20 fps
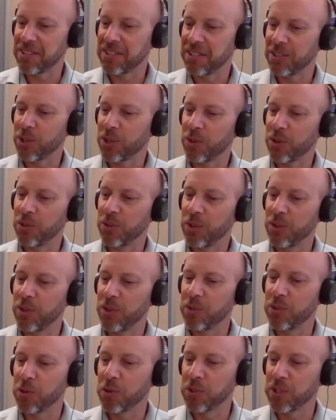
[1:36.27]
So
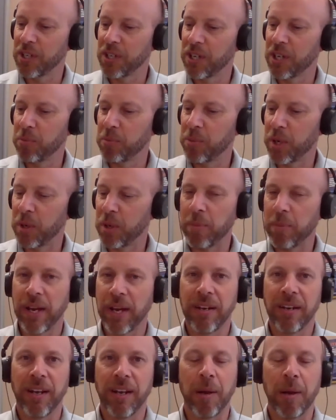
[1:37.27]
you talked a little bit
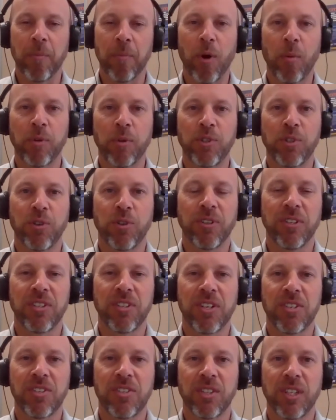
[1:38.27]
about
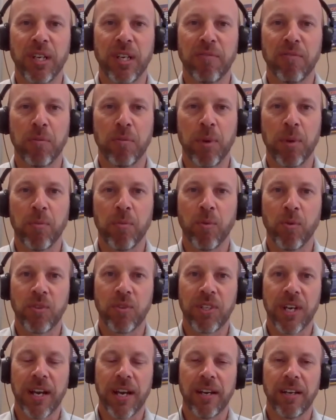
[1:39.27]
opportunities to give a bit more
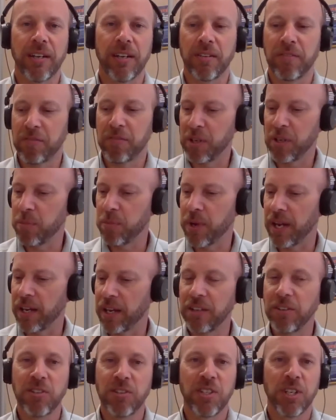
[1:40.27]
targeted feedback.
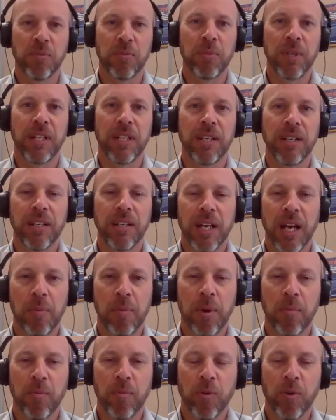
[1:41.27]
Can you tell me a
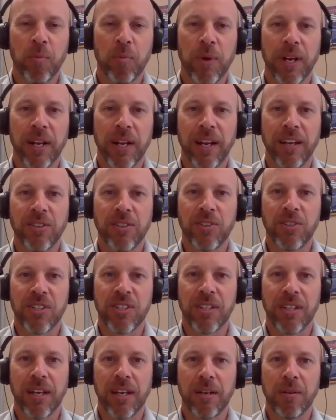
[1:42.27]
bit more about how you see
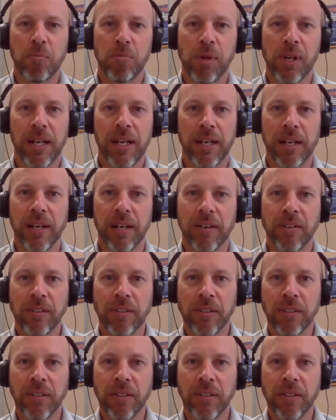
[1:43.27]
that playing out?